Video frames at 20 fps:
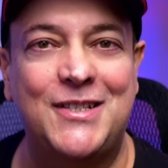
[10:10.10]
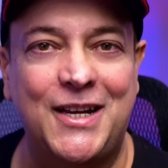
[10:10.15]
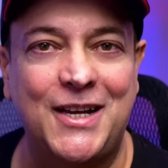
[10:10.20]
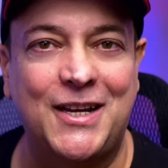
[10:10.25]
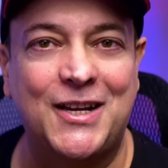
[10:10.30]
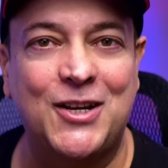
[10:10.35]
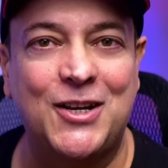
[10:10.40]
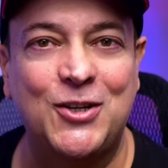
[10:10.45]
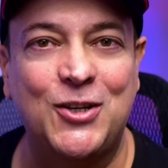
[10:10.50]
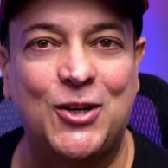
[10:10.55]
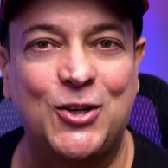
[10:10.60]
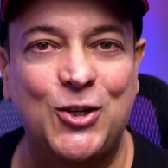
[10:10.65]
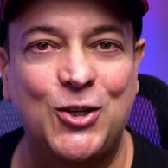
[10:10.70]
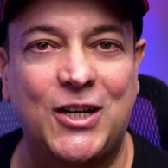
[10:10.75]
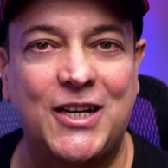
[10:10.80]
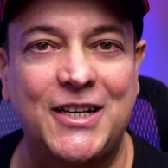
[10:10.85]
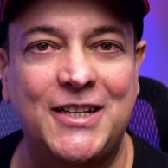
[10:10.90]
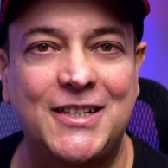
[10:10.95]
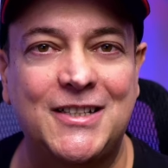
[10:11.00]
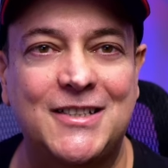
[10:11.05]
Take a good
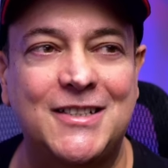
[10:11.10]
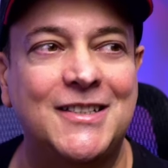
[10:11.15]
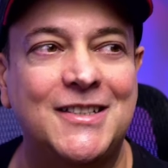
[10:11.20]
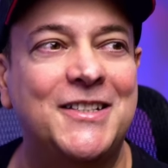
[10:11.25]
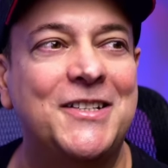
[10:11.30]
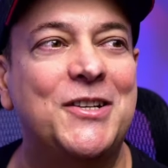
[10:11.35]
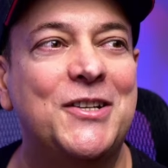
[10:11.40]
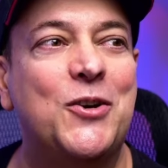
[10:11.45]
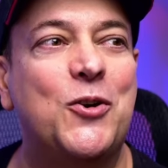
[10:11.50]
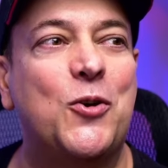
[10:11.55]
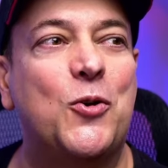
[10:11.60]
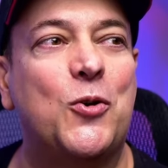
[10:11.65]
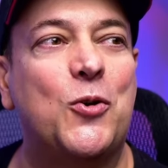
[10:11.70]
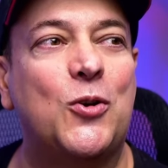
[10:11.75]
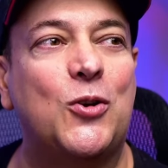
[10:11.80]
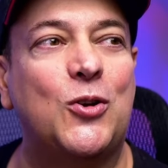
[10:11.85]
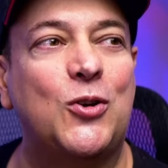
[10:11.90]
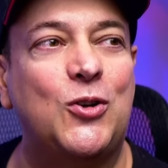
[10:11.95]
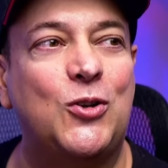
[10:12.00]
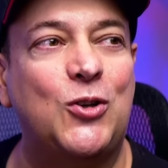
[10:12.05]
look at it.
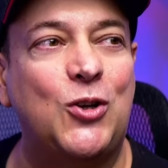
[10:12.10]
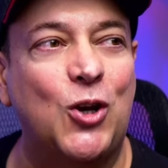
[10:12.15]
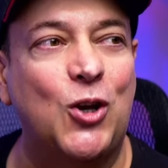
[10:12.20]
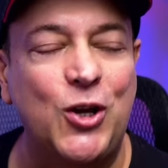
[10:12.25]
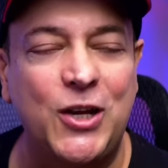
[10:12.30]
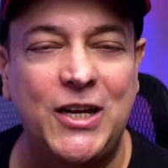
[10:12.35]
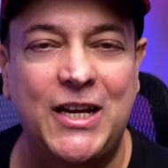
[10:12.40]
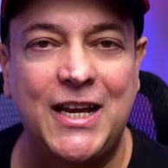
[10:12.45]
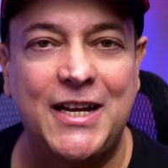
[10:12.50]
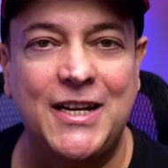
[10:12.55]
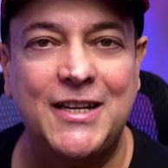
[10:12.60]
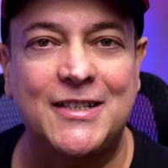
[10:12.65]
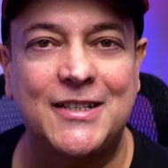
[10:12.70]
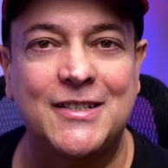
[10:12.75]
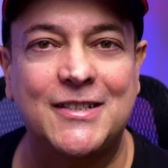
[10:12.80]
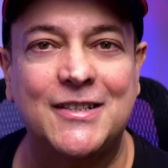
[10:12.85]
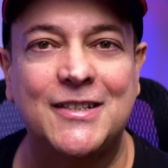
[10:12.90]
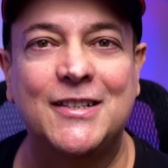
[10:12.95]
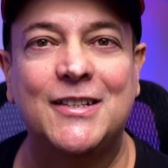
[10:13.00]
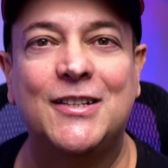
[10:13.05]
Go and get
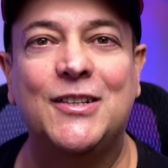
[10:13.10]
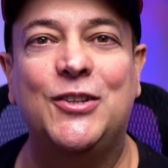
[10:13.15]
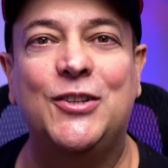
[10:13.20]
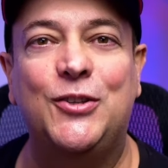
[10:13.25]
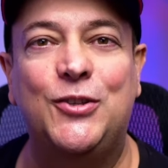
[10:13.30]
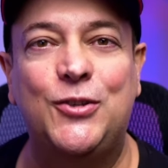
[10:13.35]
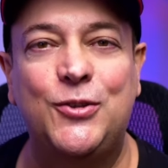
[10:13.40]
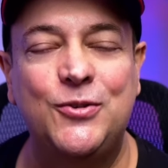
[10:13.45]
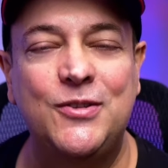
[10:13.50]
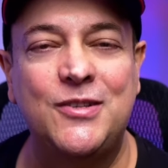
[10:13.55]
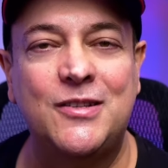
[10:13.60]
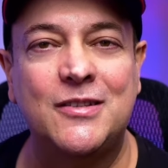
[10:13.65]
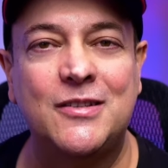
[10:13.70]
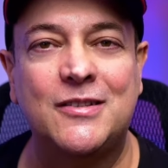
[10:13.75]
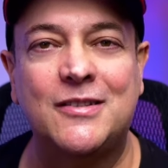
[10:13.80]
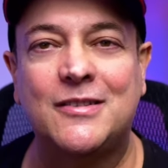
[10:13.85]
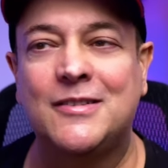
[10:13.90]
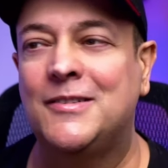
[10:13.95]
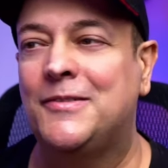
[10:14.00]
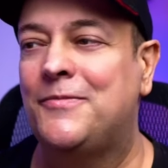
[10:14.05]
it. Use
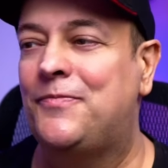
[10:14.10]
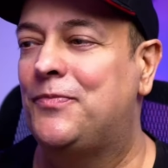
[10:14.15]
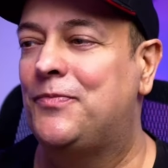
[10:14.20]
it.